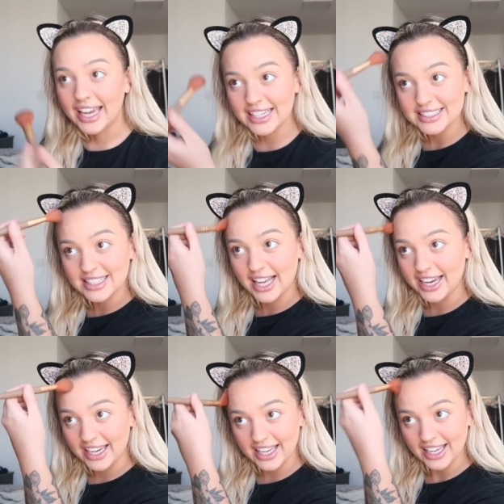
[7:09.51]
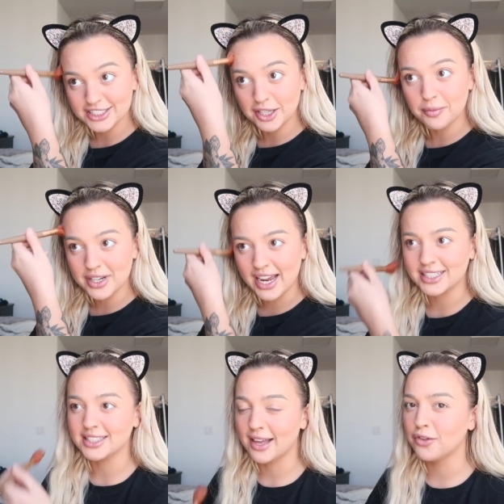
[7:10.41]
is like some
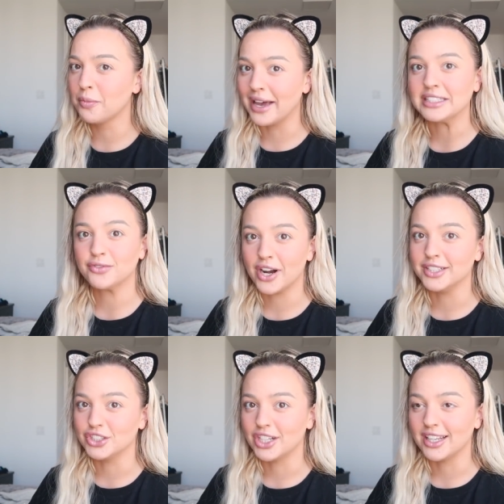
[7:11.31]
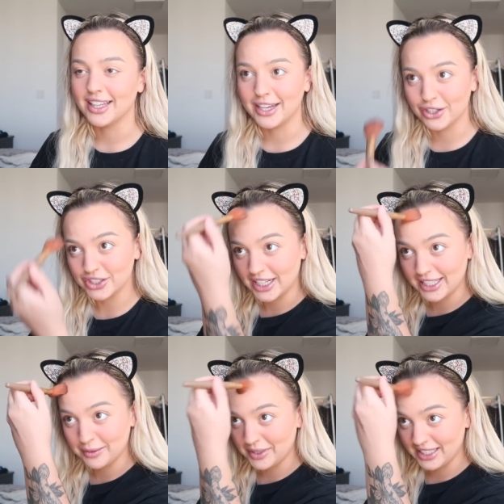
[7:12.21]
next level best friend shit. Like you're
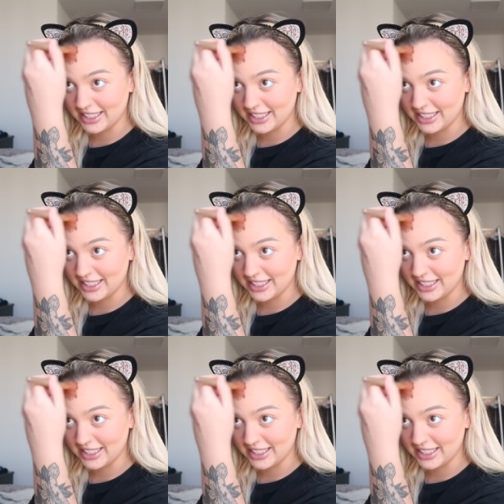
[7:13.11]
telling me